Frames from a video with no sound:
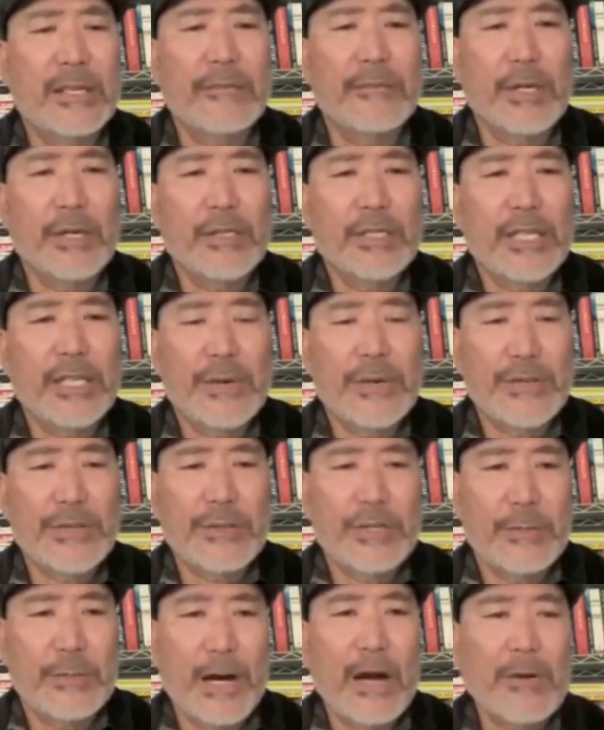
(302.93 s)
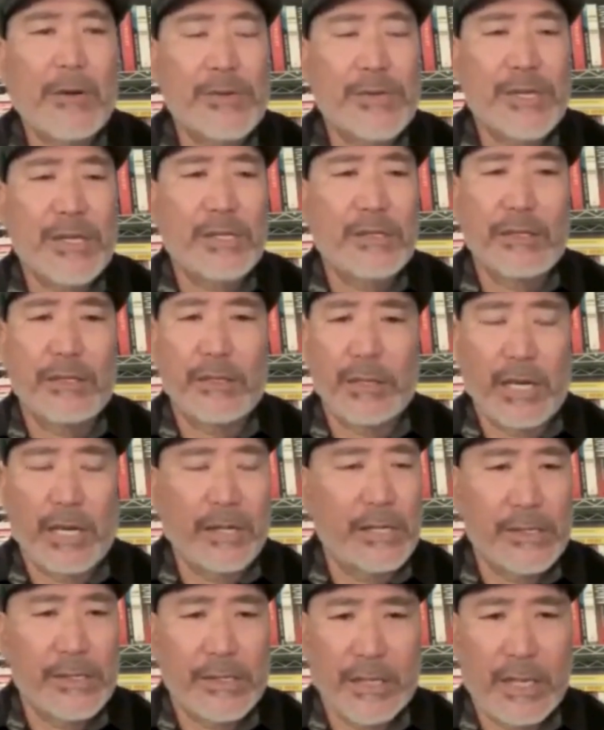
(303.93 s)
of multiracial democracy in the
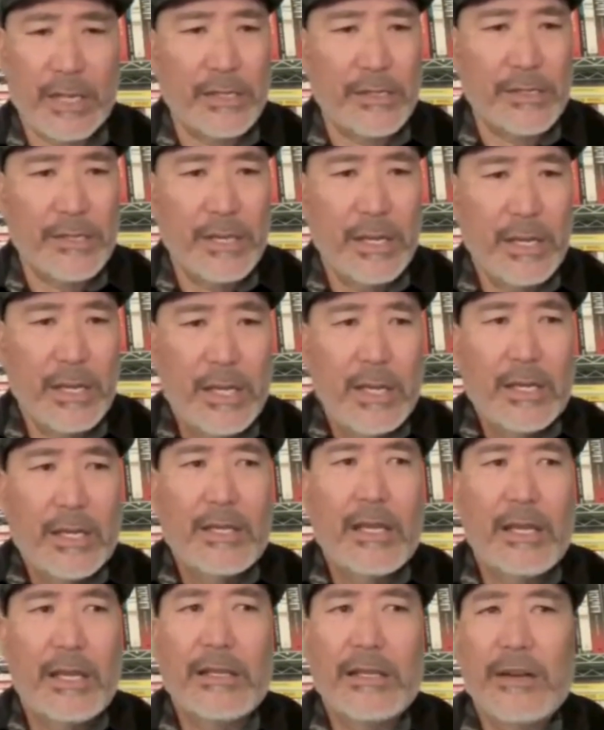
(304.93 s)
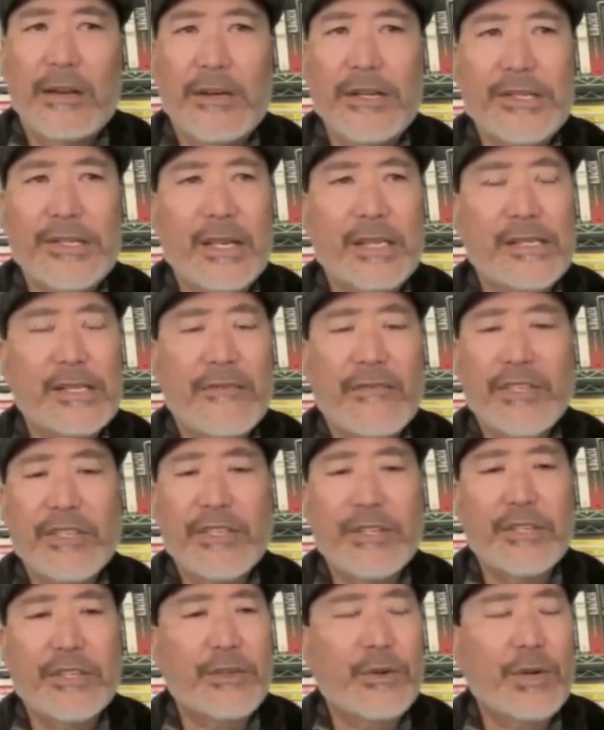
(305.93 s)
United States. There is not
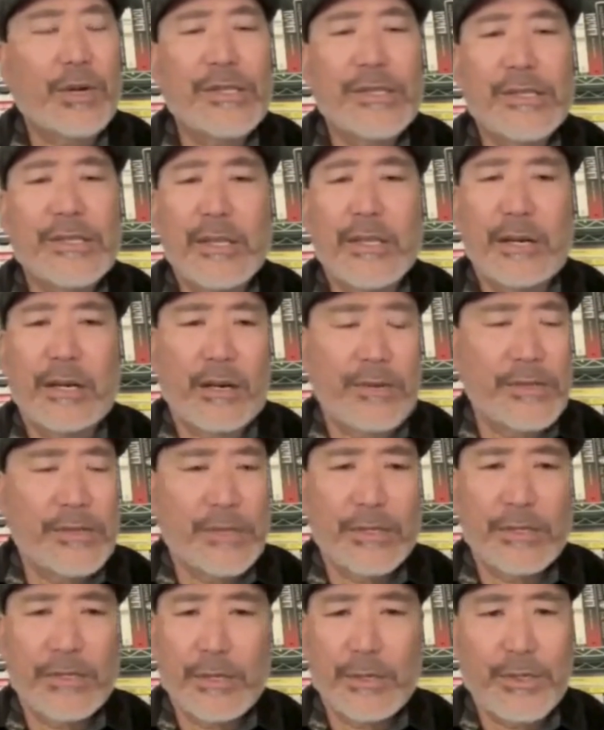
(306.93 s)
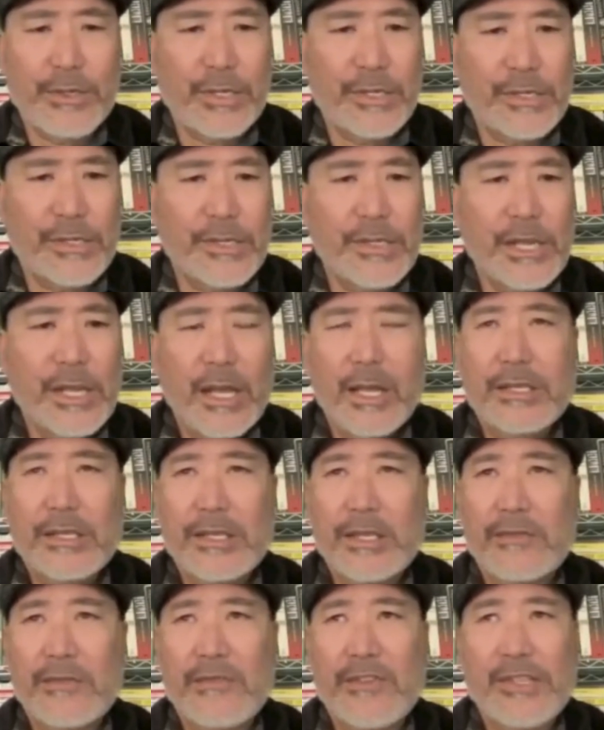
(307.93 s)
sufficient trust in our institutions.
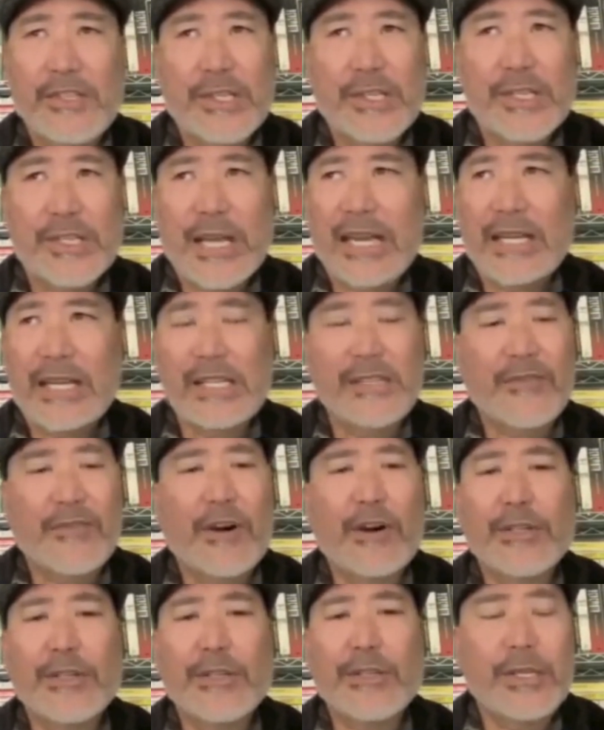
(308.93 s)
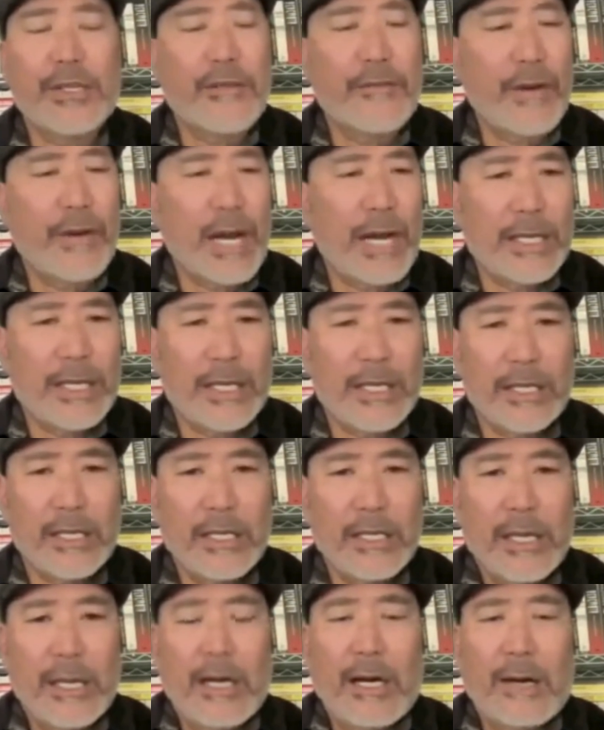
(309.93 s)
Civil society is far too
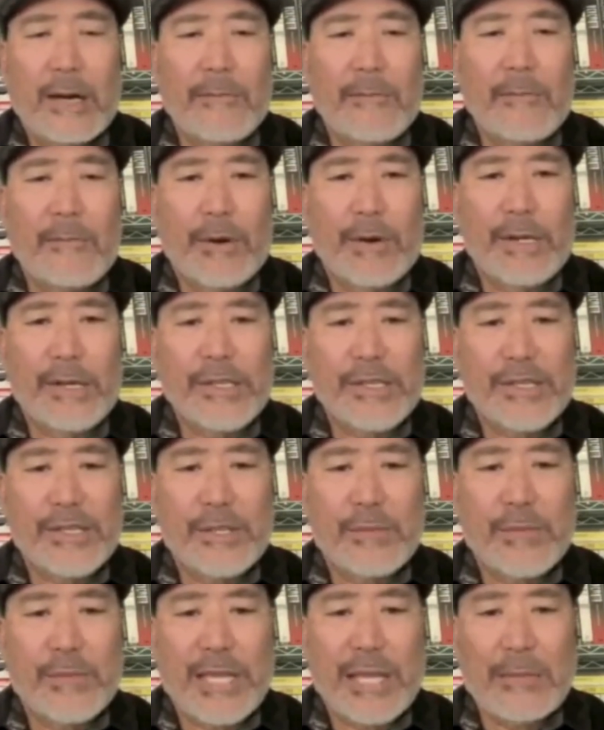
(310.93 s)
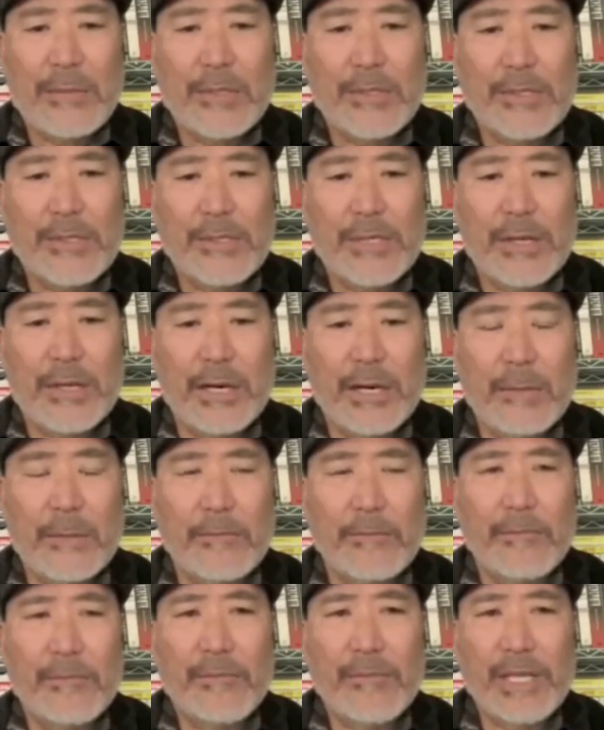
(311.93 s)
divided for us to be able
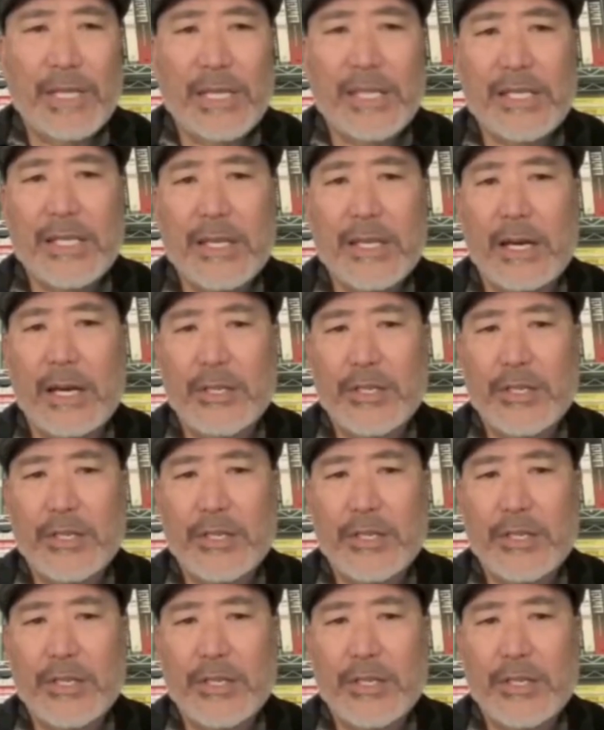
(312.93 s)
to be